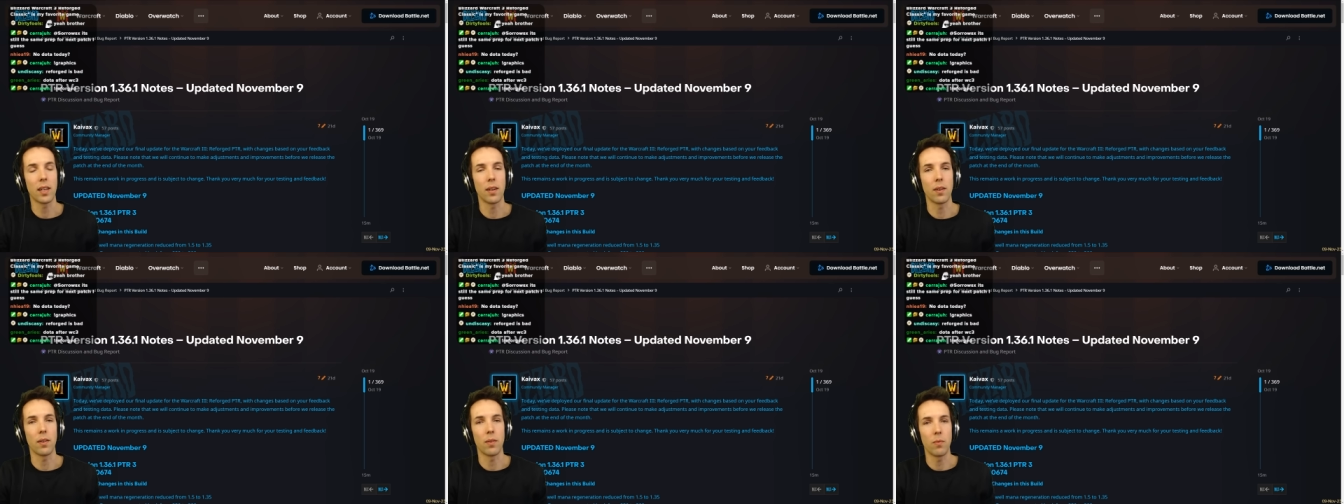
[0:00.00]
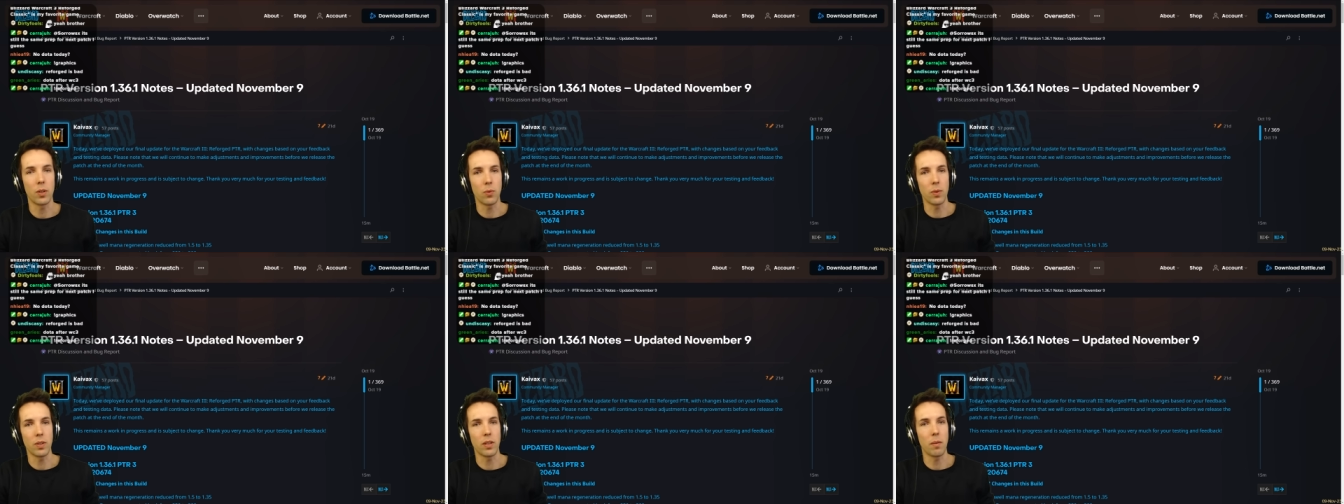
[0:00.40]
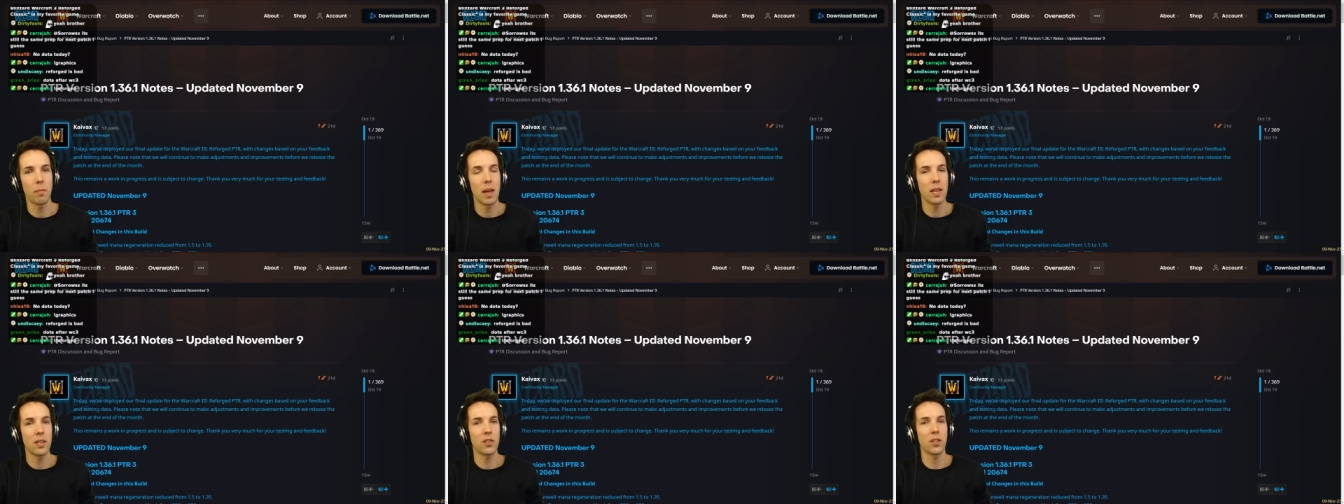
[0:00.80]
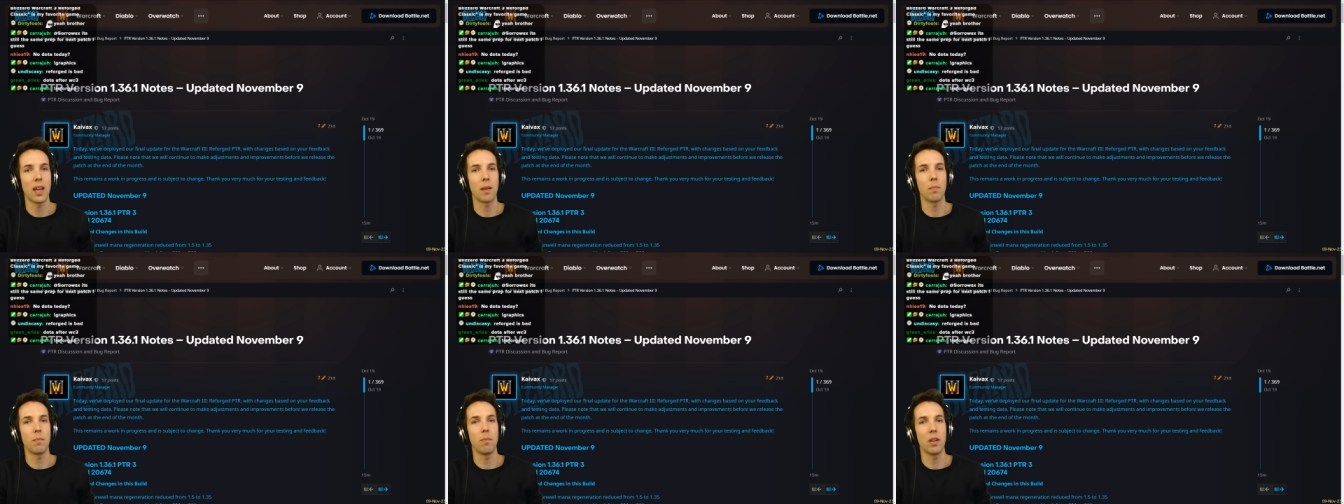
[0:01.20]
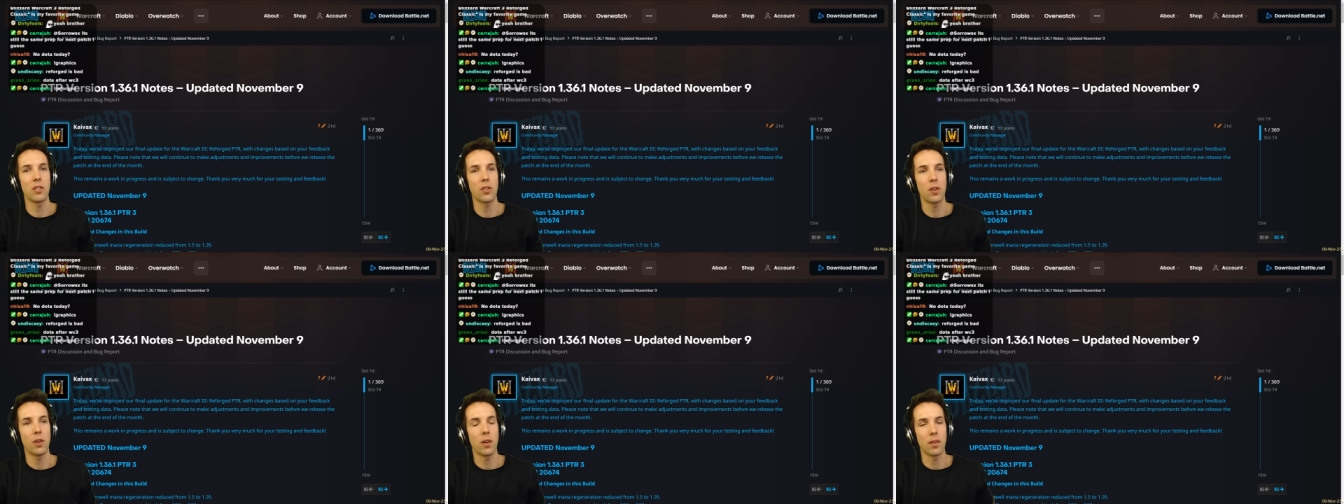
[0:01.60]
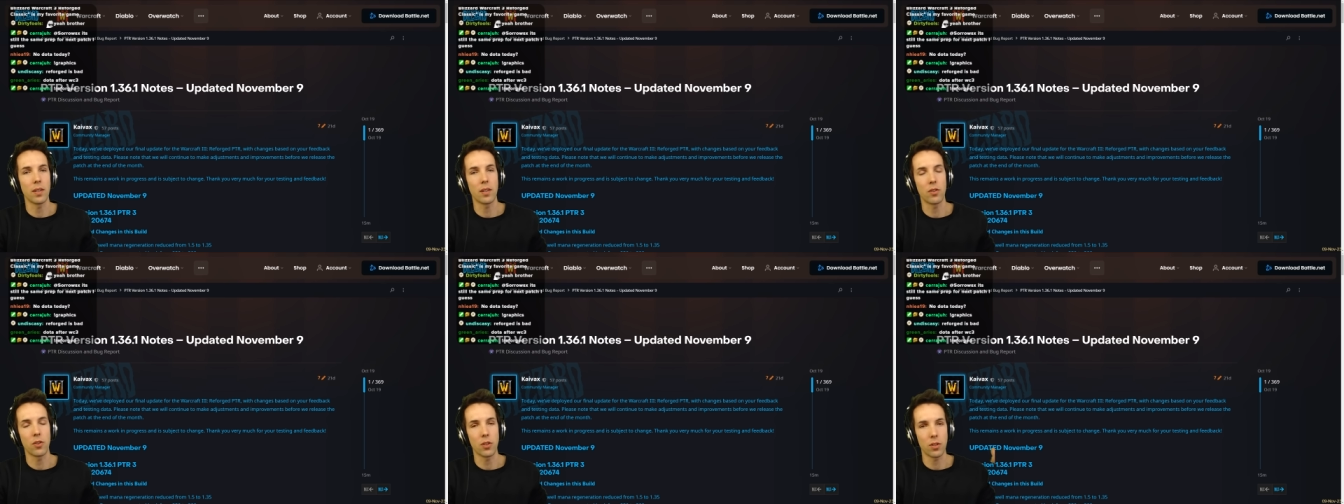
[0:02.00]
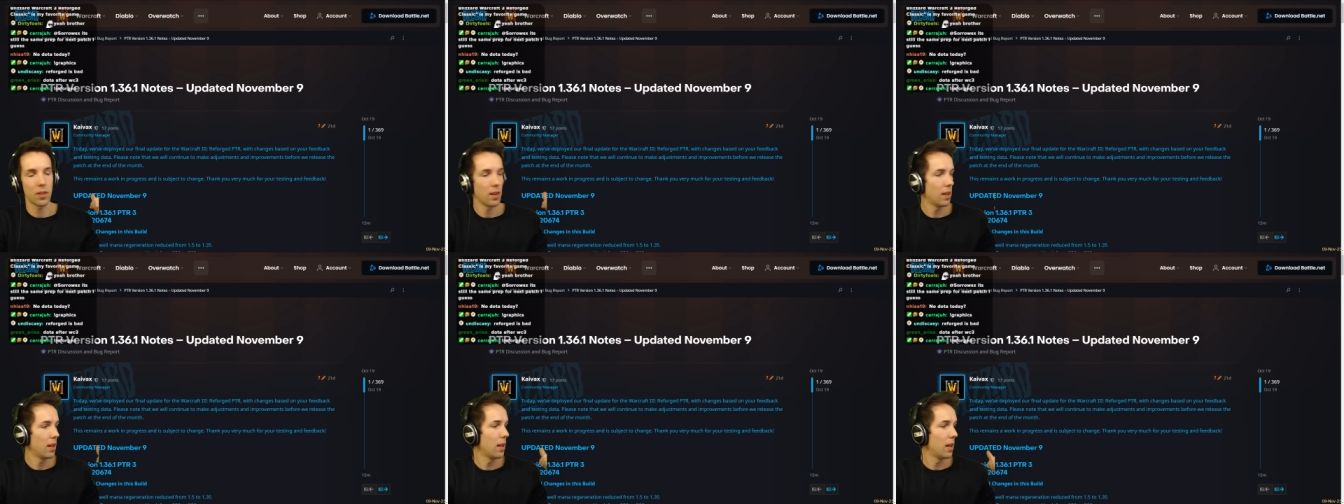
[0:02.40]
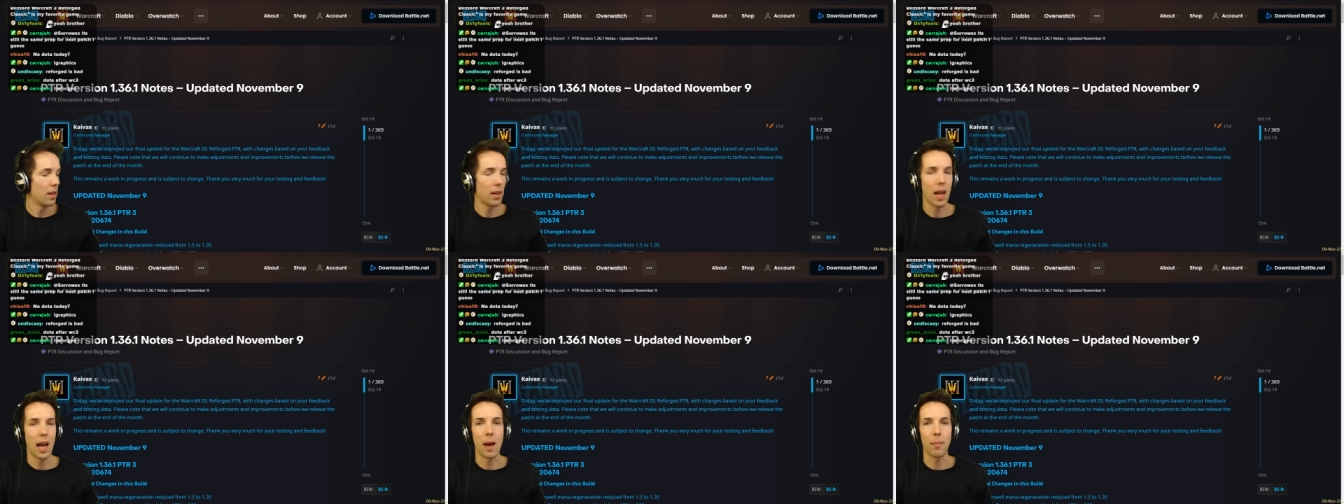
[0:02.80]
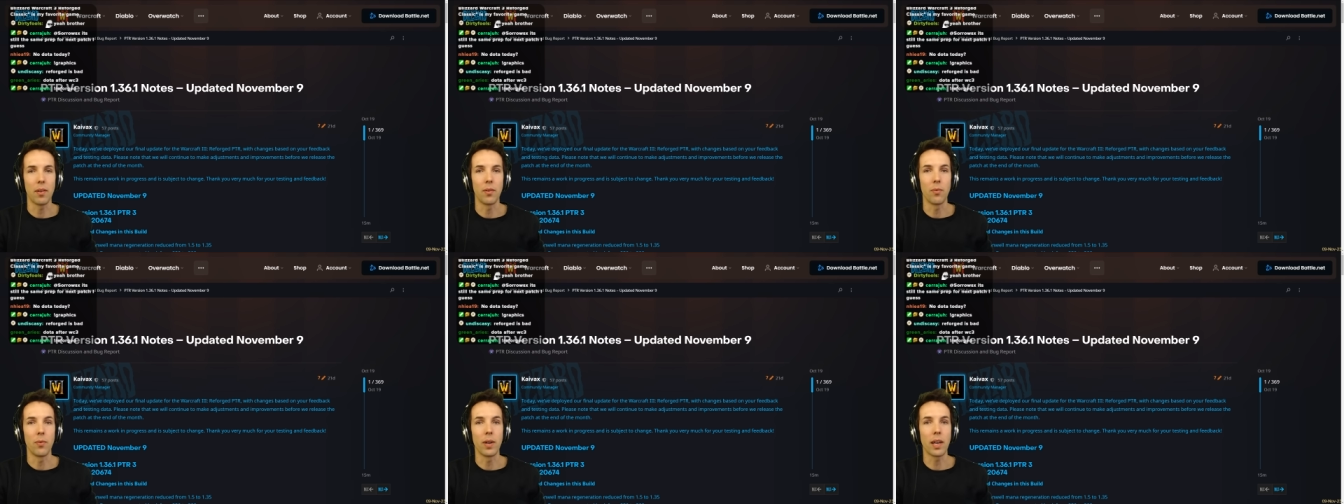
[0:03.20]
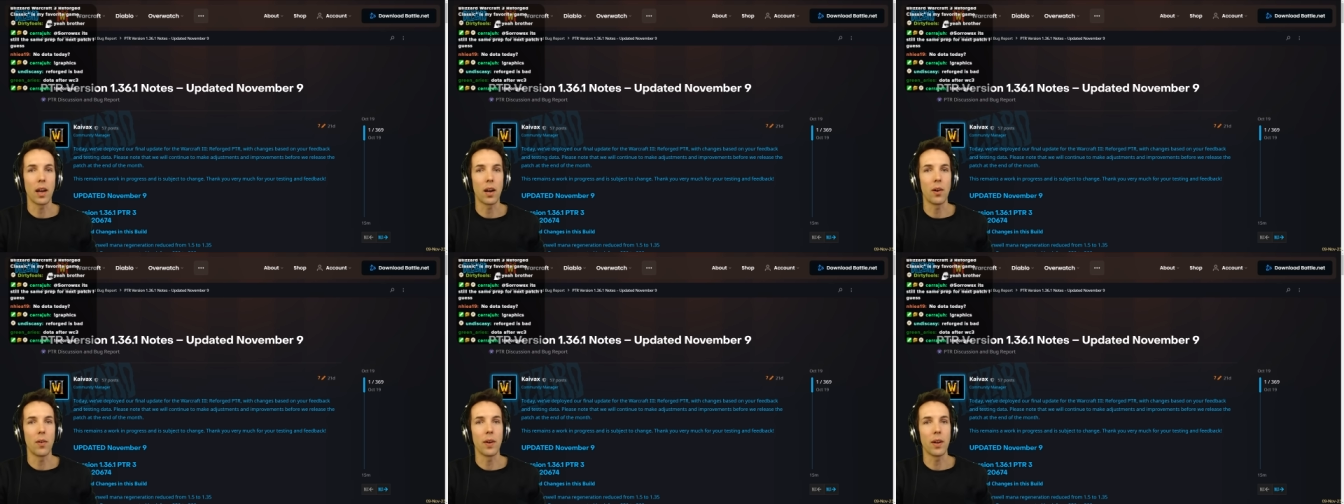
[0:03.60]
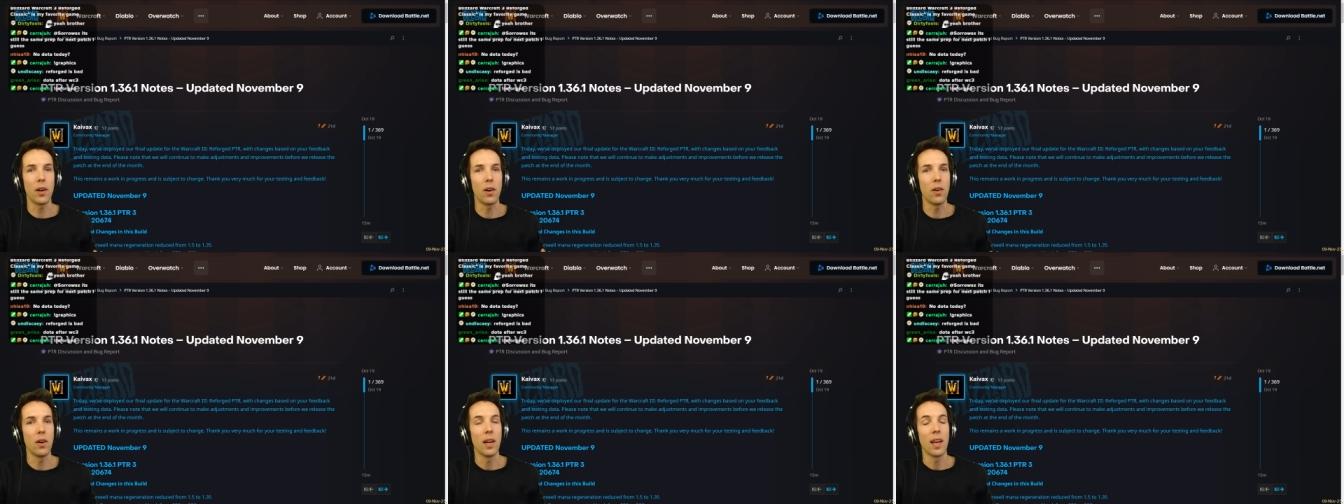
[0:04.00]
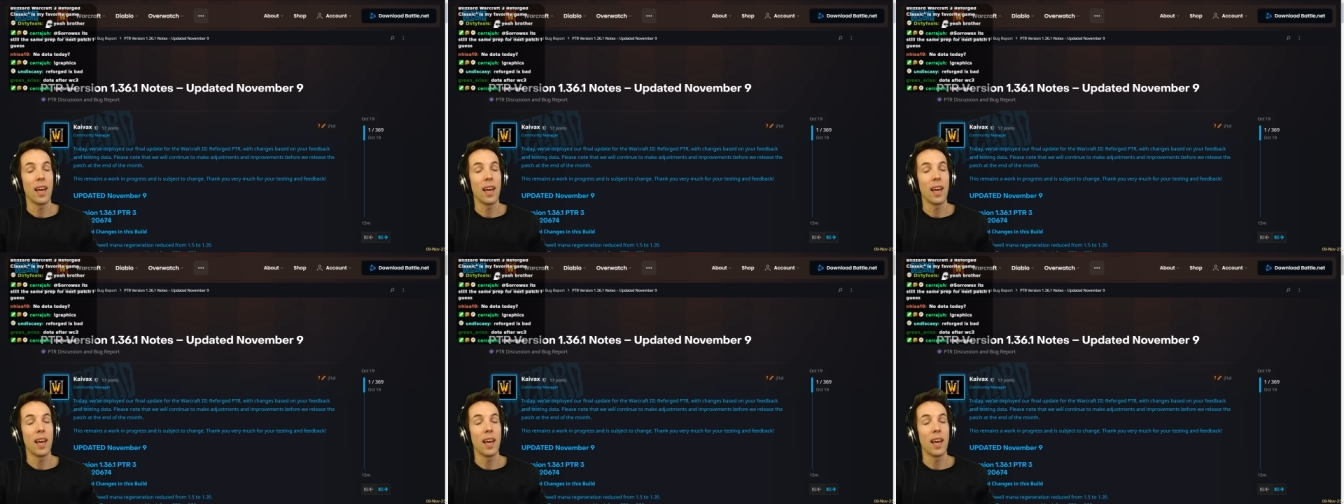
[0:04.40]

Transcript: and which wasn't mentioned at BlizzCon that just happened a week ago at all,